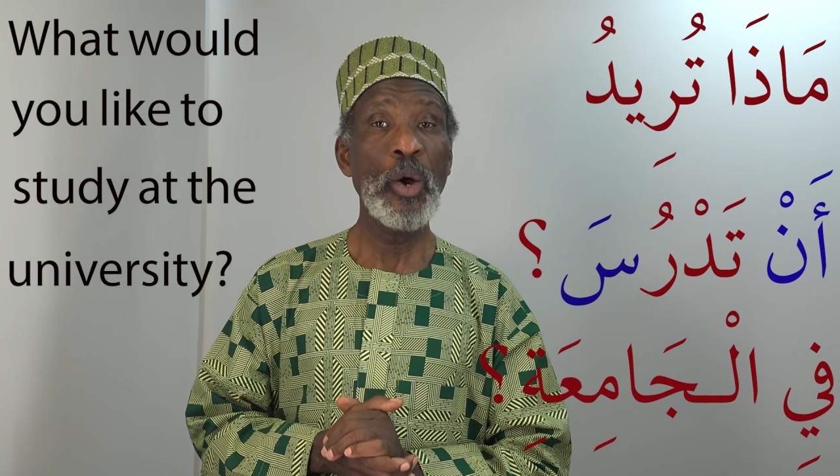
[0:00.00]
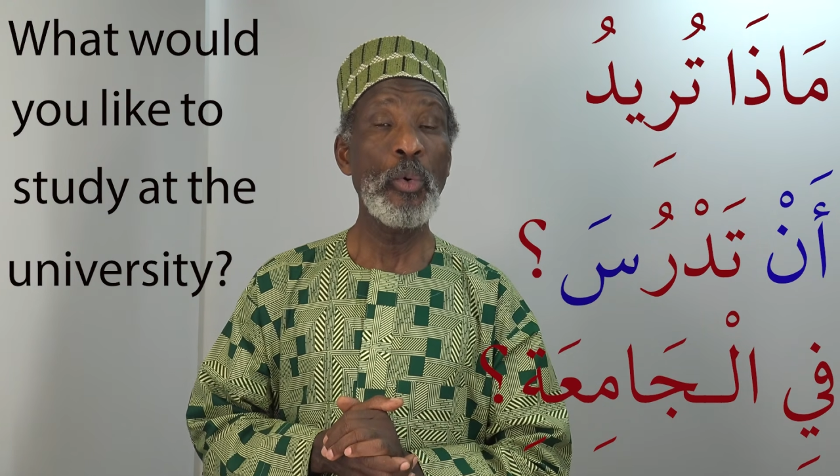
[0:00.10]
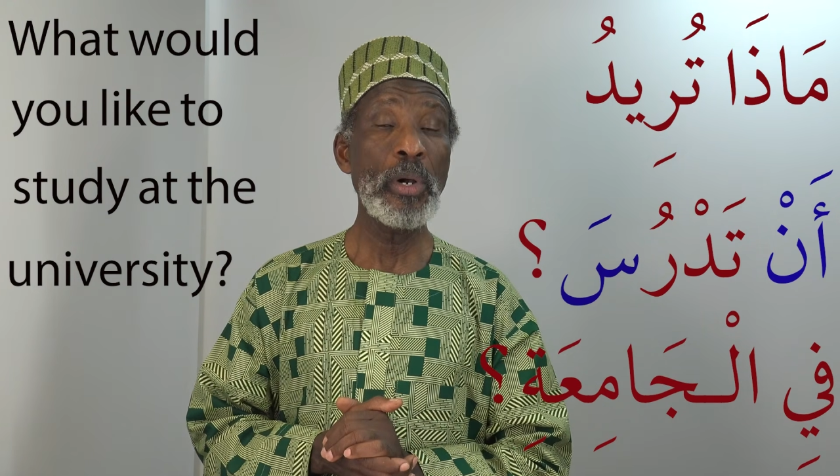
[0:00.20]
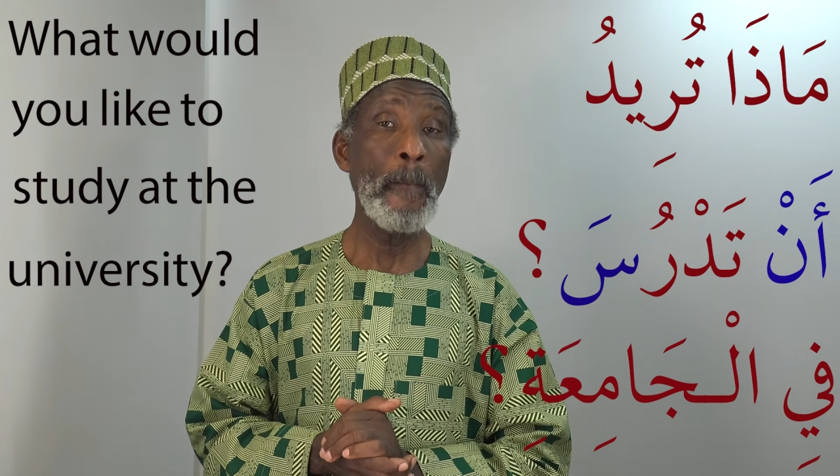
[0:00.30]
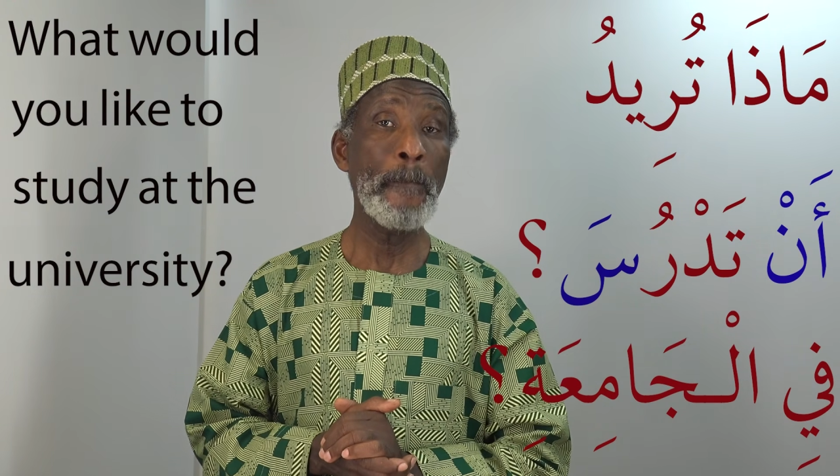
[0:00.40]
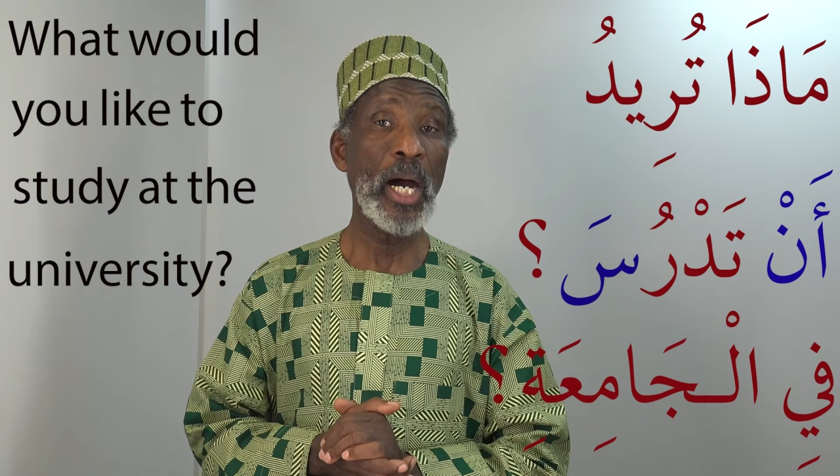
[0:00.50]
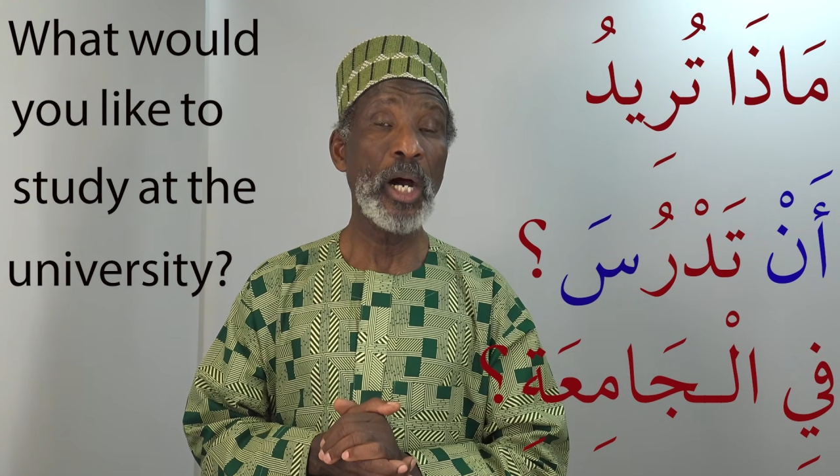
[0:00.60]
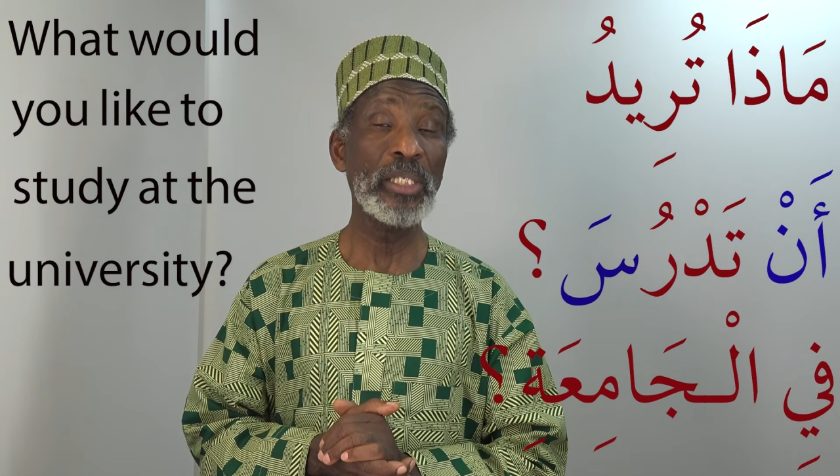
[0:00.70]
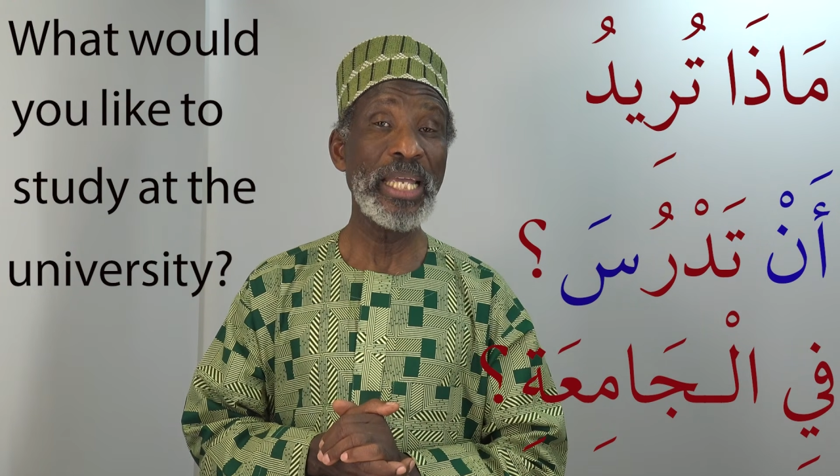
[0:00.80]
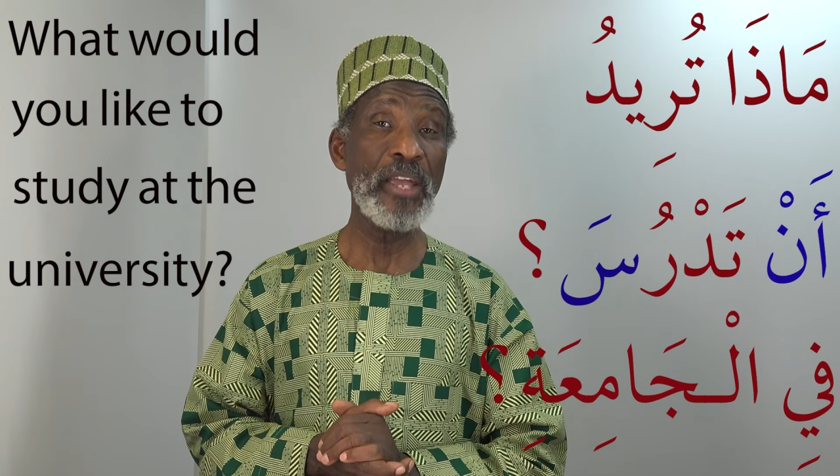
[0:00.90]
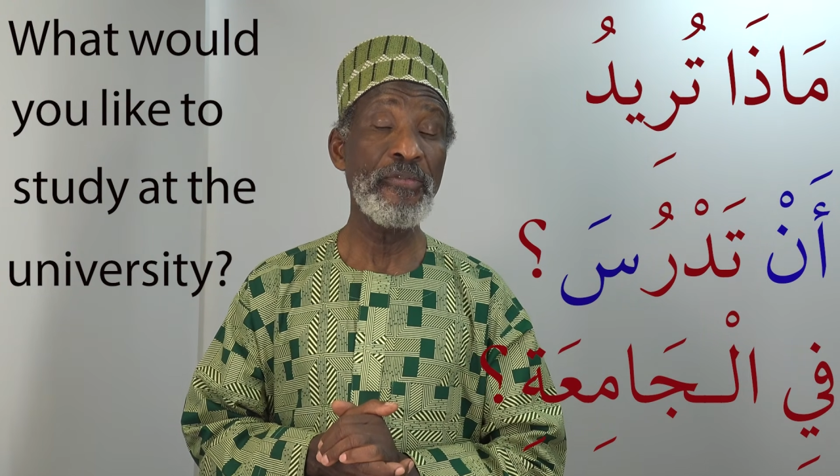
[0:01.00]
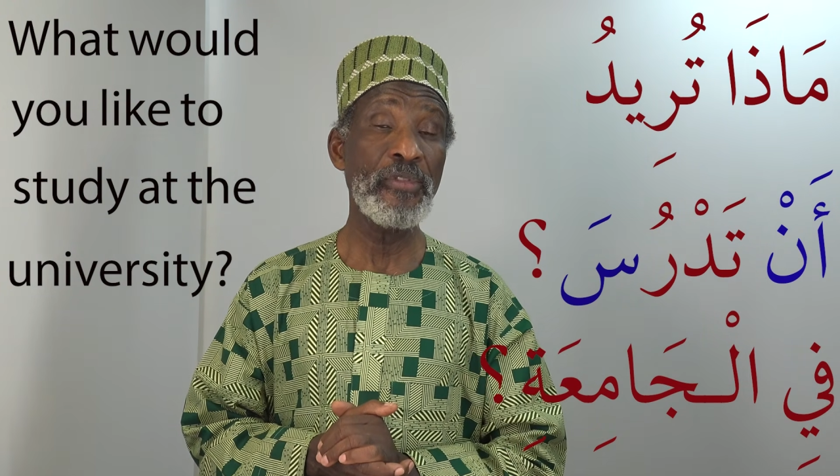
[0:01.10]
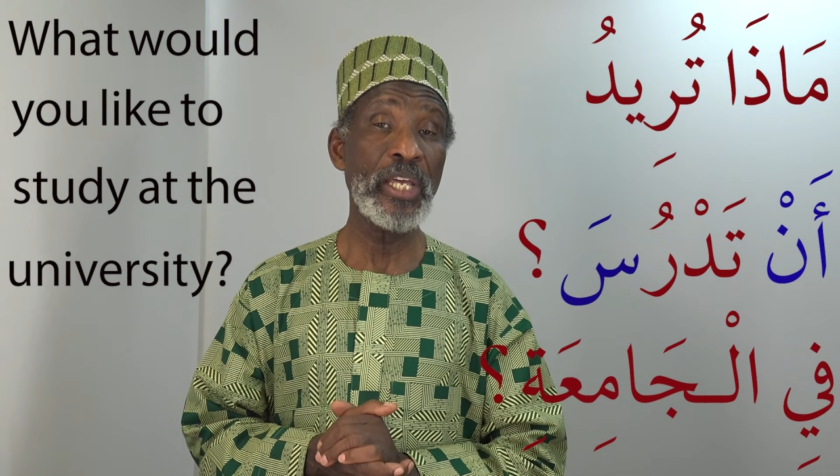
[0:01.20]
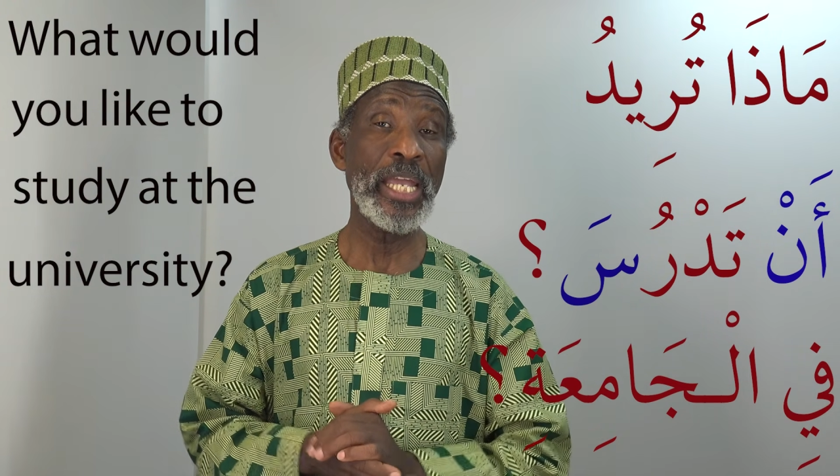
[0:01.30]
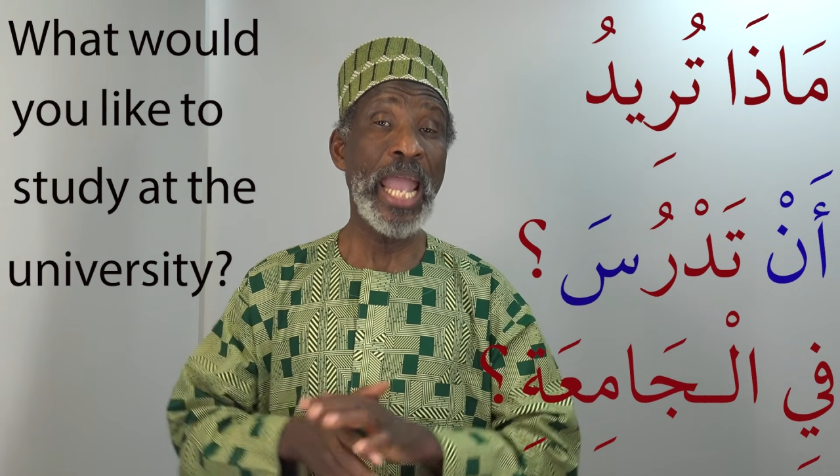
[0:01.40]
what about if
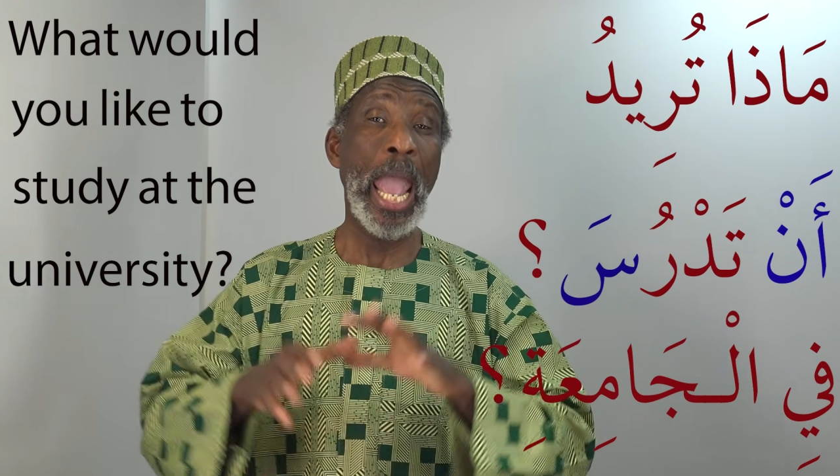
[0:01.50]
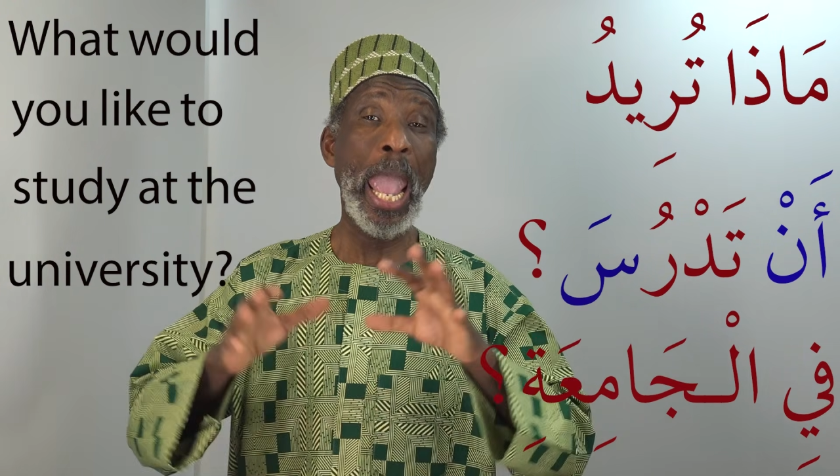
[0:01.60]
the